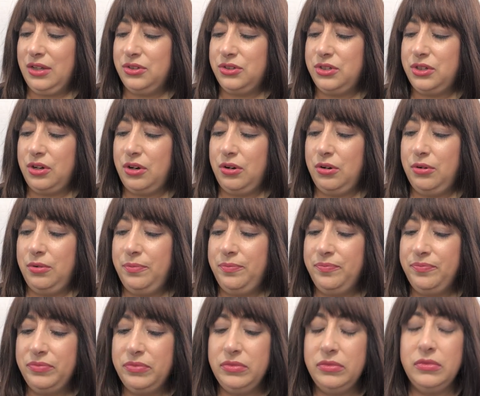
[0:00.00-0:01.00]
so
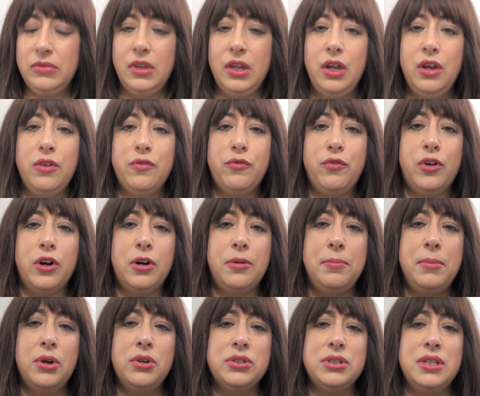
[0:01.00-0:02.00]
for
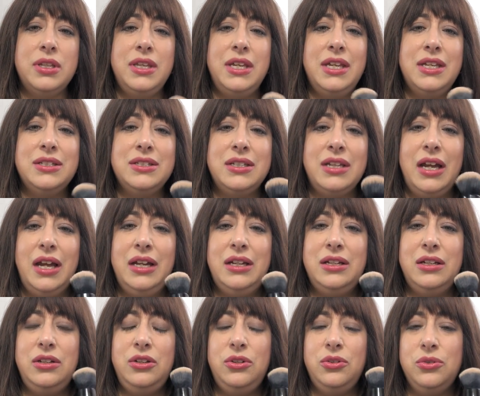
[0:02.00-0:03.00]
most of these, I
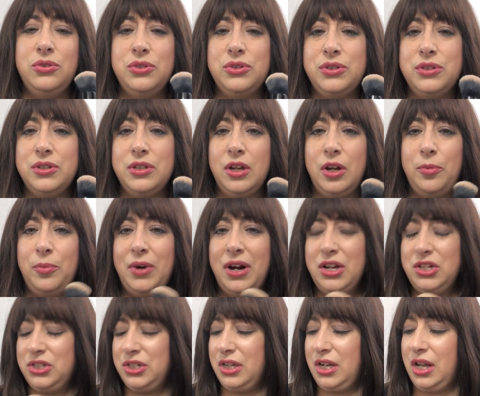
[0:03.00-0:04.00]
did use a
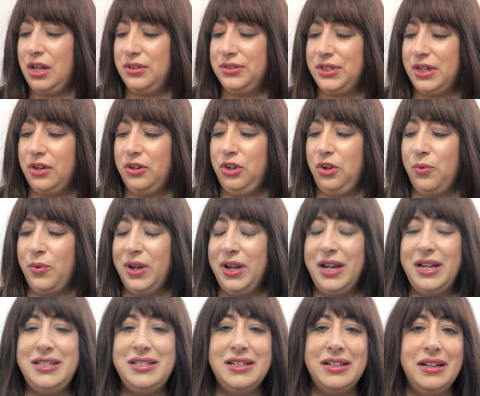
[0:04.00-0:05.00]
brush, and I'll tell you when
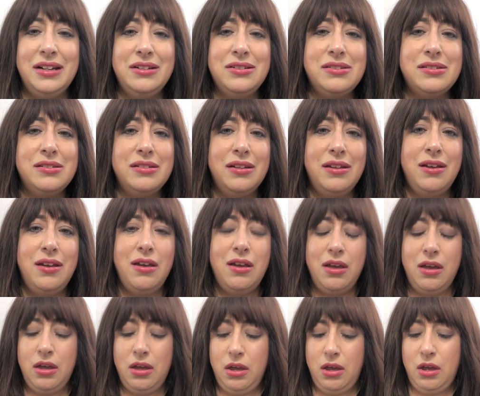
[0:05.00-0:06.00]
I didn't.
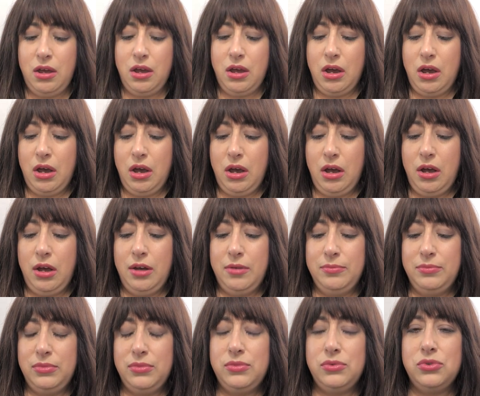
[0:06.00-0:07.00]

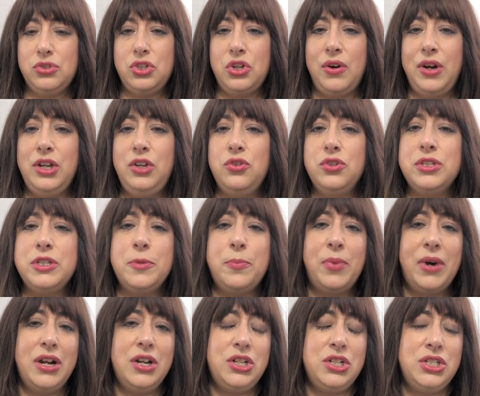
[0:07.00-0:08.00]
So I used the
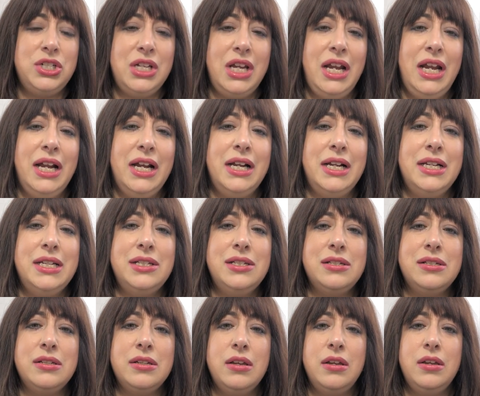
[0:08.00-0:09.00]
brush,
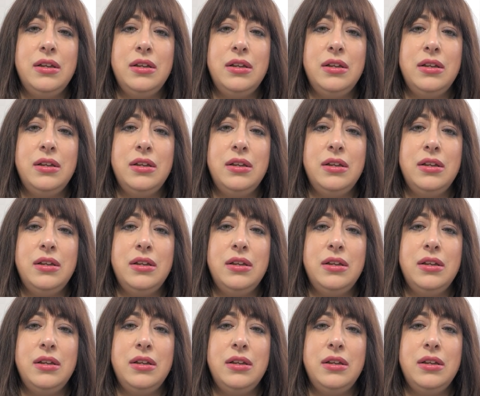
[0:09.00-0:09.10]
and